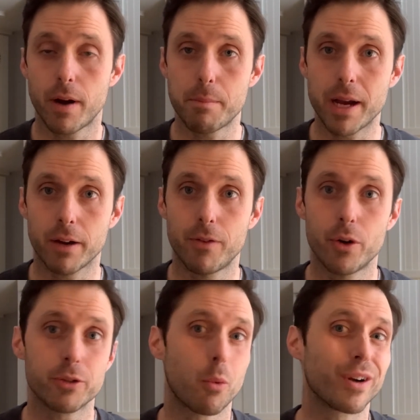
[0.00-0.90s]
microphone
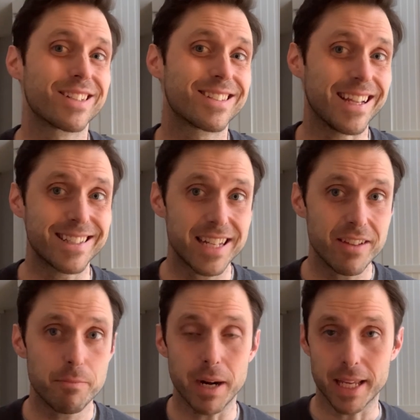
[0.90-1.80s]
is more
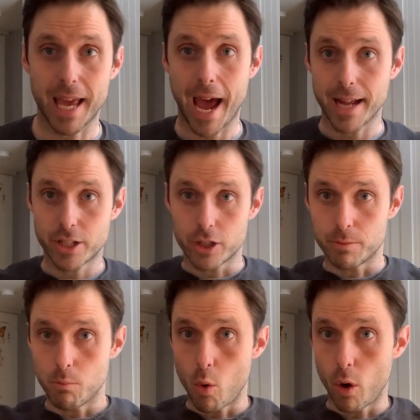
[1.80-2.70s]
sensitive, but it catches
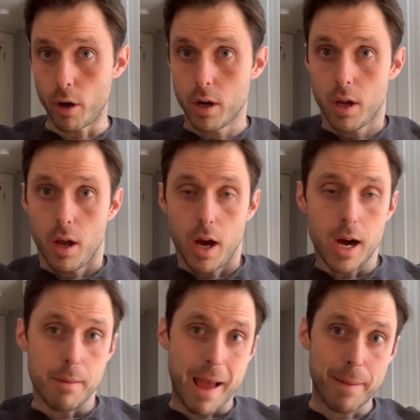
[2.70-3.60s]
more
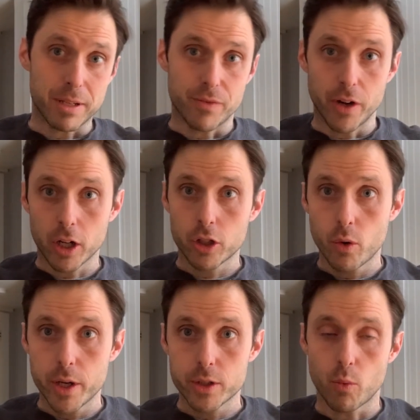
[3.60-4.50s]
um, atmospheric
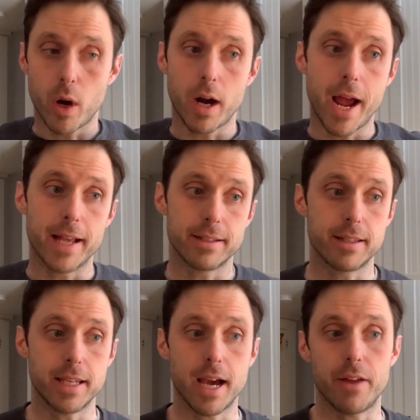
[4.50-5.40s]
noise, whereas
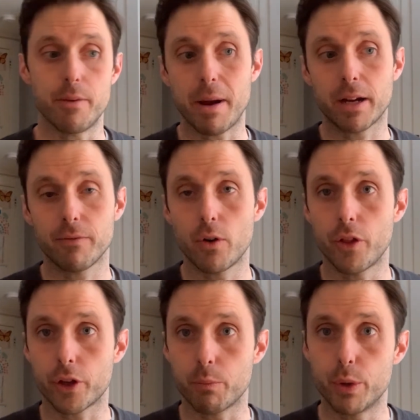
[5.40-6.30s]
the uh, the microphone on
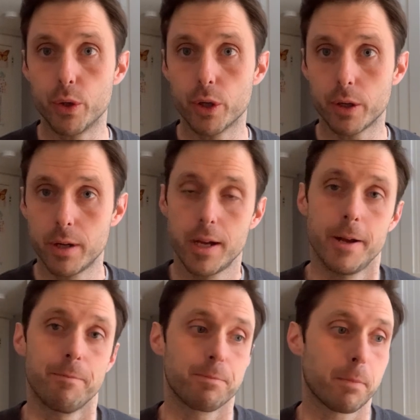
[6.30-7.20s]
the computer
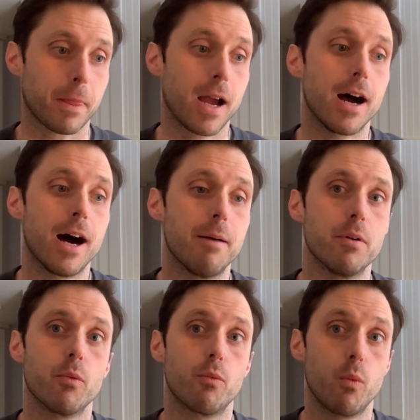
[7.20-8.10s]

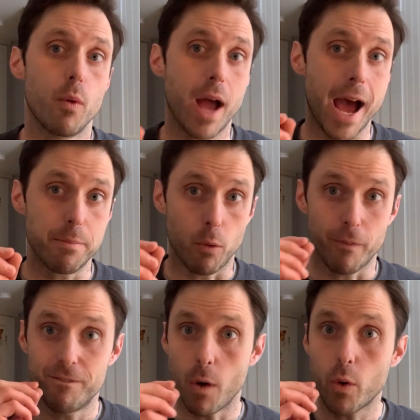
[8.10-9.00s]
um, had more
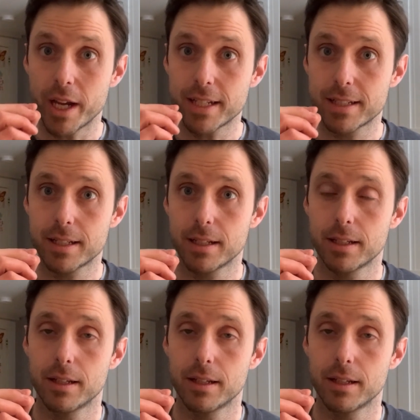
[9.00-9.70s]
focused